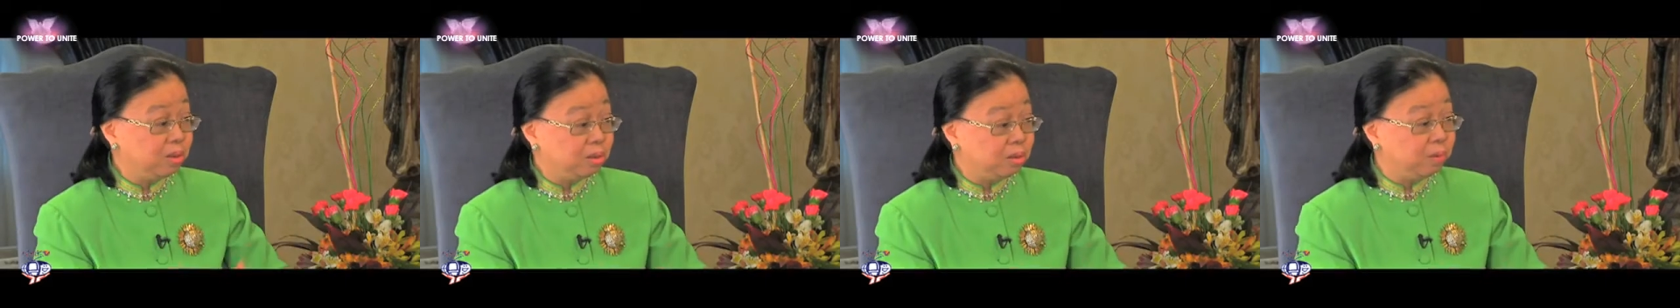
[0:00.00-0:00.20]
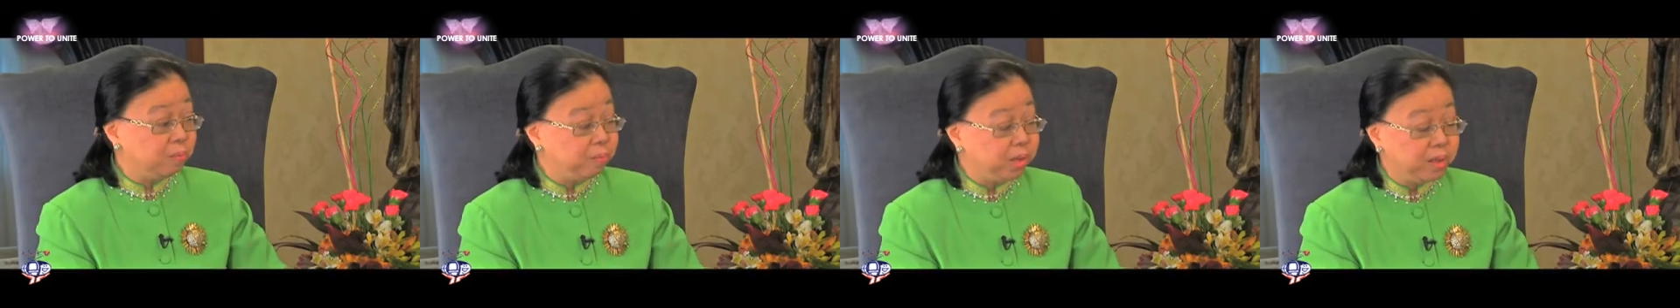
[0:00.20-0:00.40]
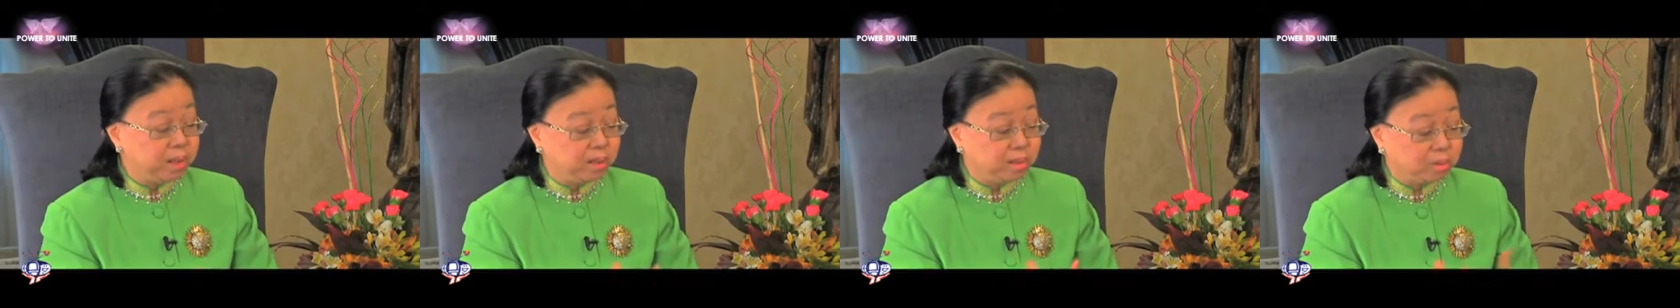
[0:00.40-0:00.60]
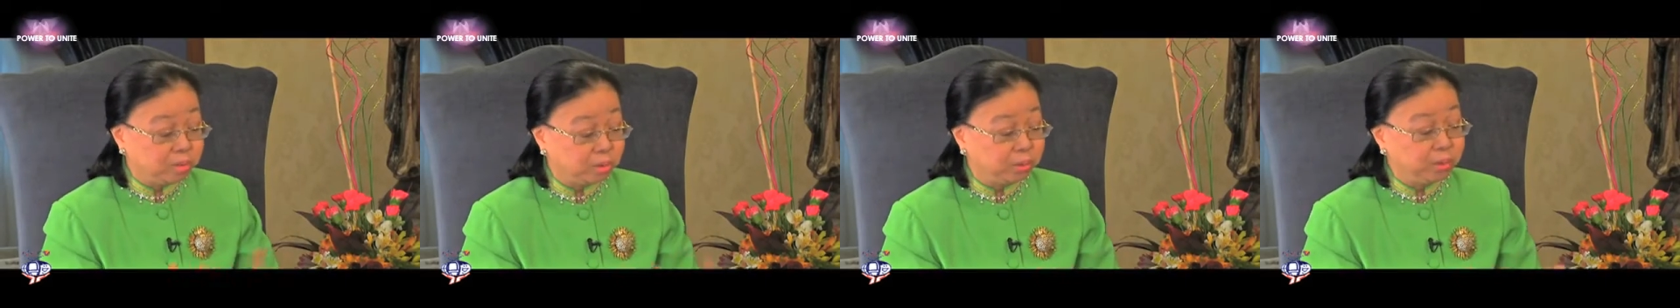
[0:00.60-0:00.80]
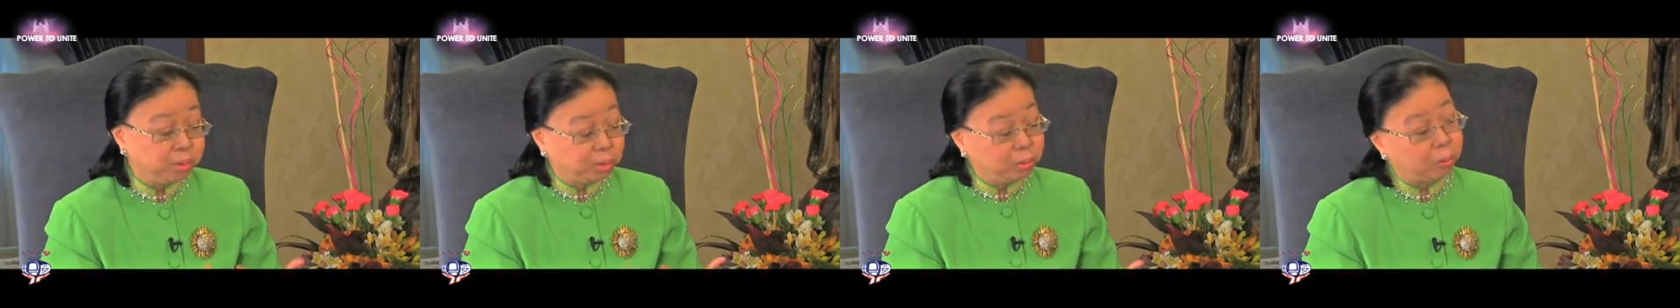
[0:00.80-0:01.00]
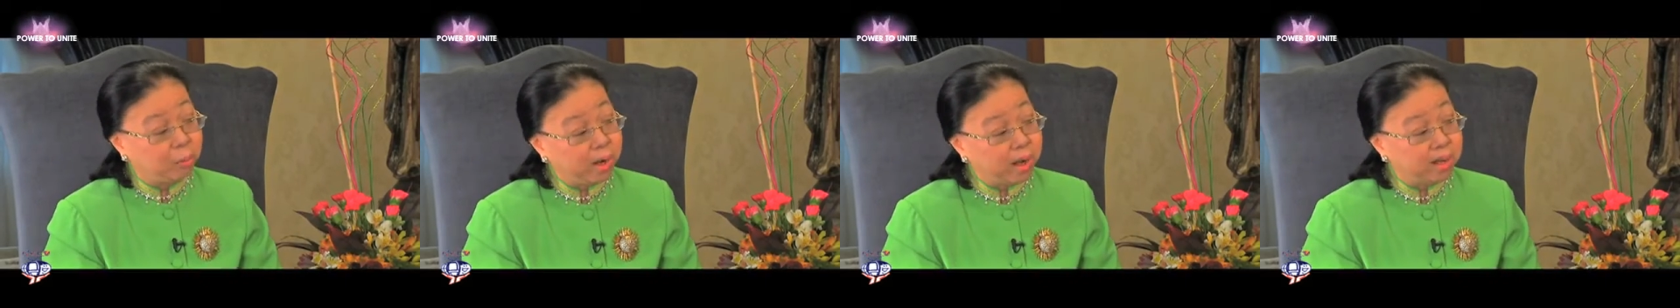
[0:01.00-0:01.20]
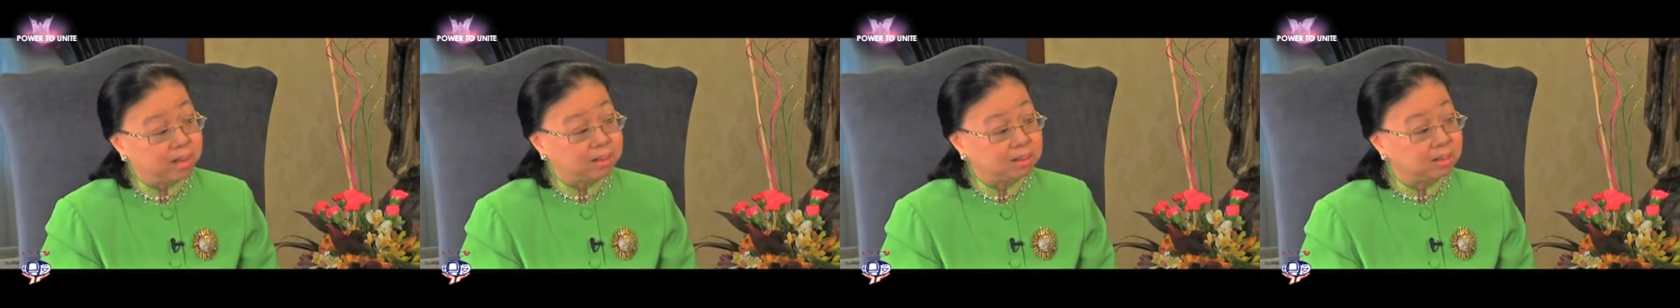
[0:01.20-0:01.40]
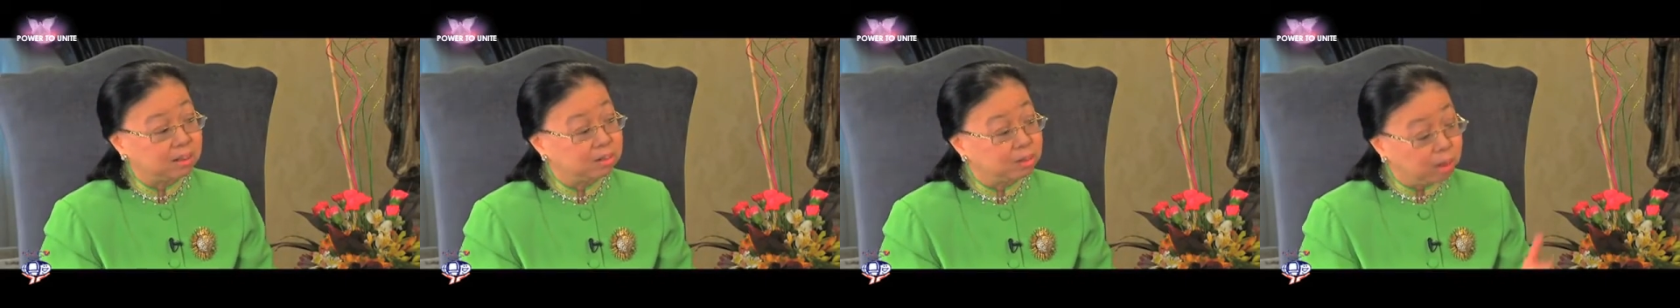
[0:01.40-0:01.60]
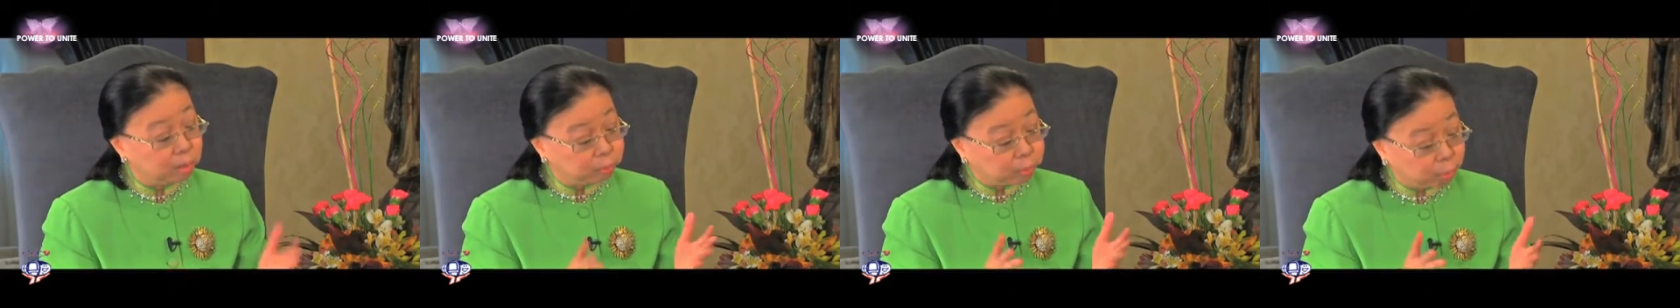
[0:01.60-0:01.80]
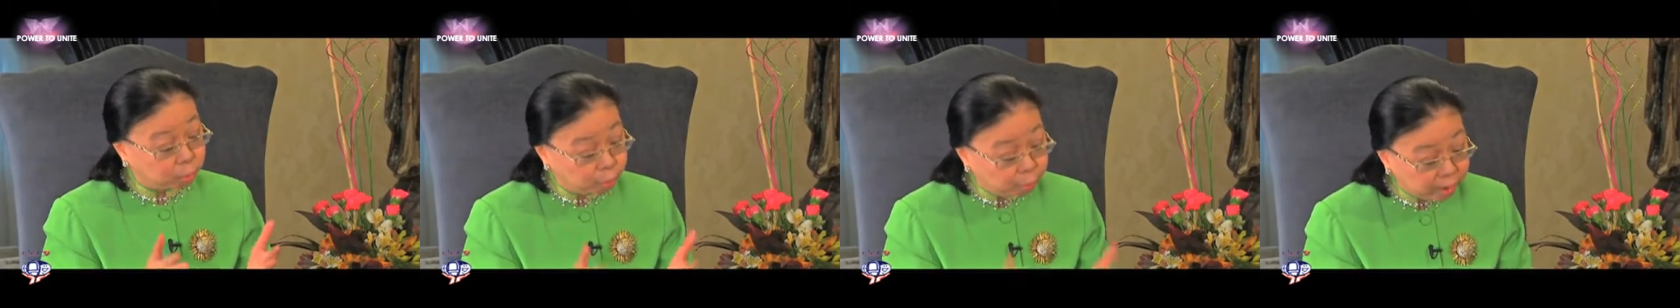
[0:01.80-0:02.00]
being told to us, that you
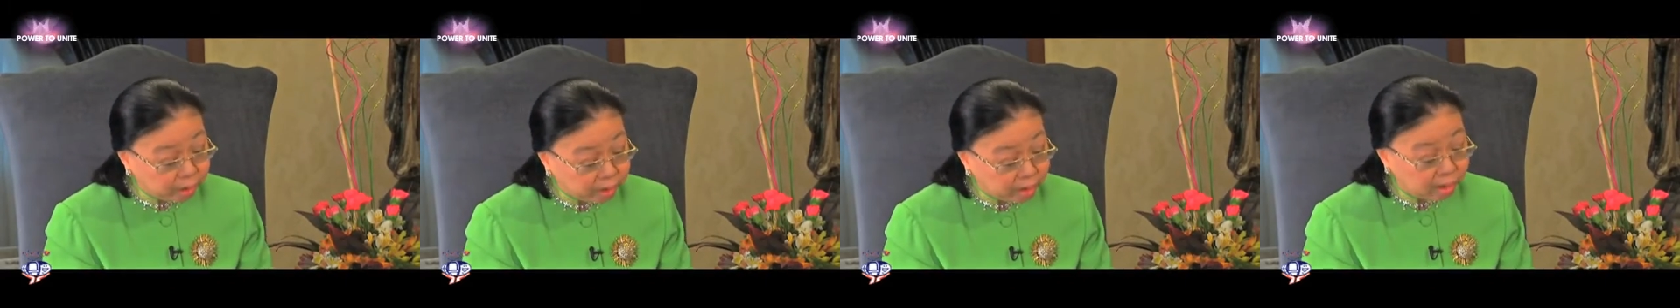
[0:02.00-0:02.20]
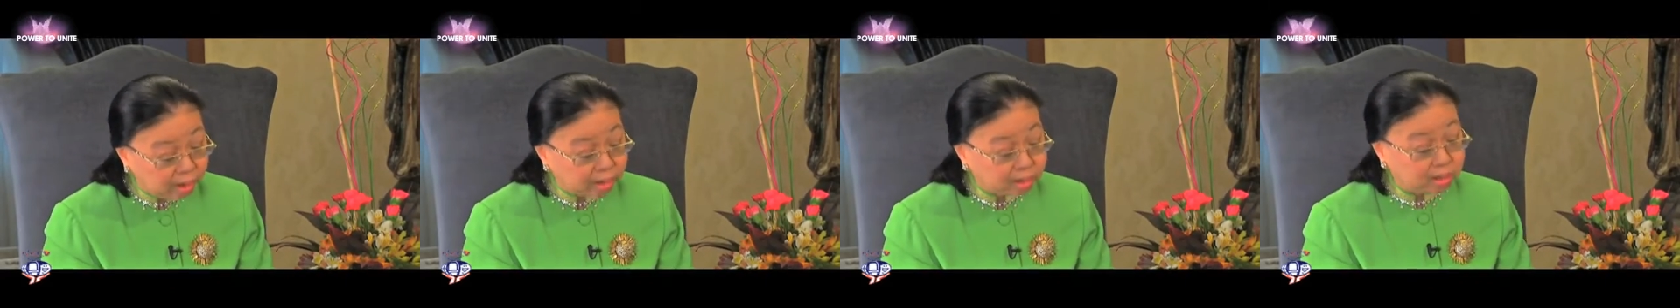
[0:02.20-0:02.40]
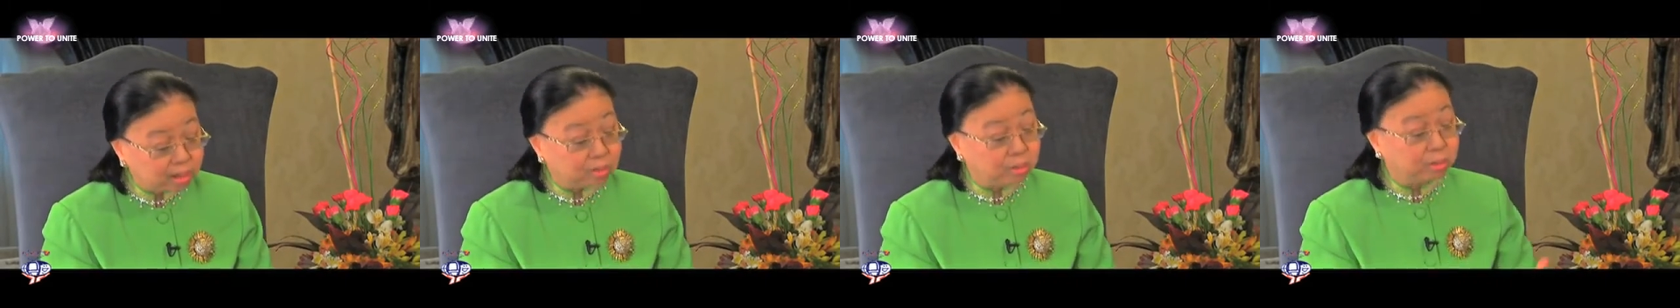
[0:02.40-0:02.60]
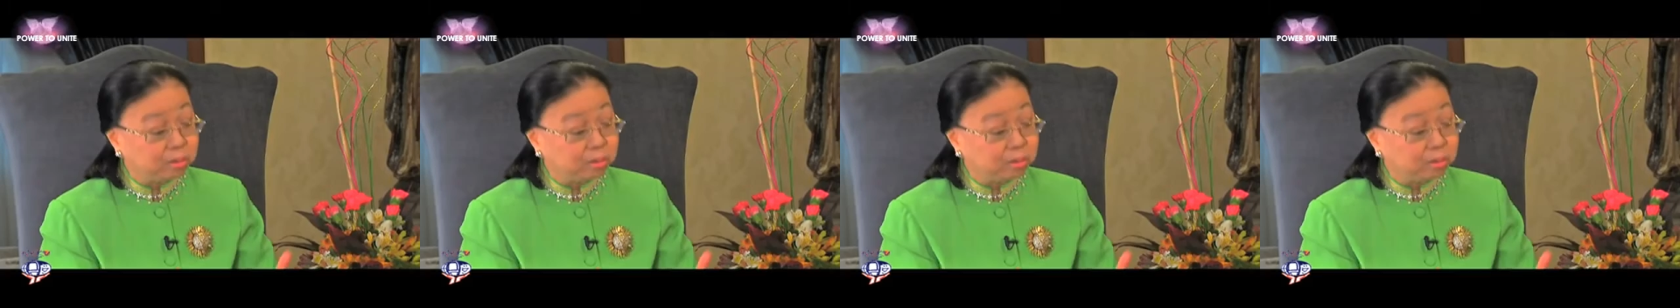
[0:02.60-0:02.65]
have to work hard in